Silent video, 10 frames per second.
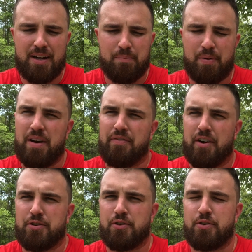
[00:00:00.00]
pray for
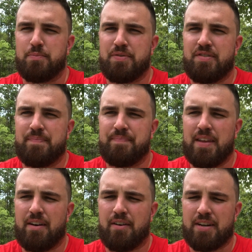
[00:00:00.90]
our troops
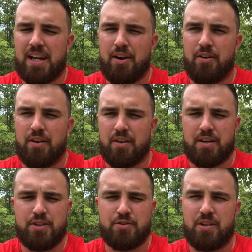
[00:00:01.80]
that are here in our
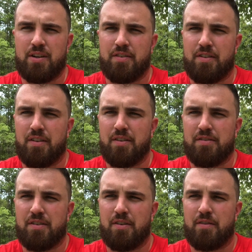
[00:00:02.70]
country and also those
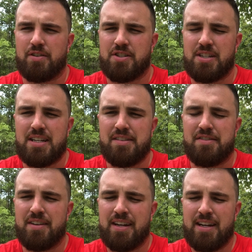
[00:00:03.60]
that are
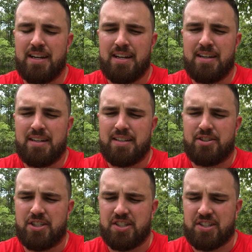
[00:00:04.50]
overseas.
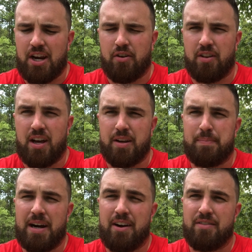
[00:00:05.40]
She just cared a lot
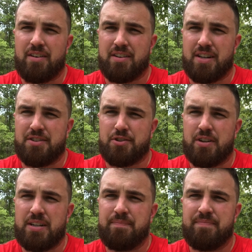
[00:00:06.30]
about our
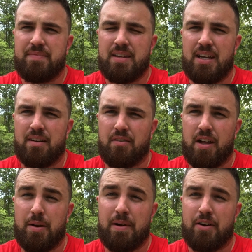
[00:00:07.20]
country and a
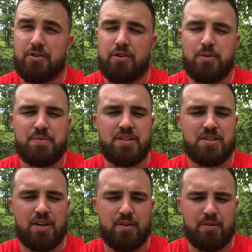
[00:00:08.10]
lot about our troops. And
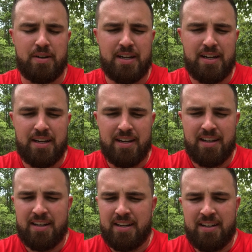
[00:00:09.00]
so
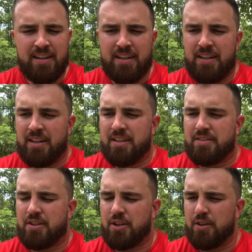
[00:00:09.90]

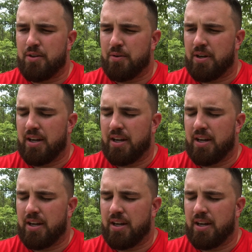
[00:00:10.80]
to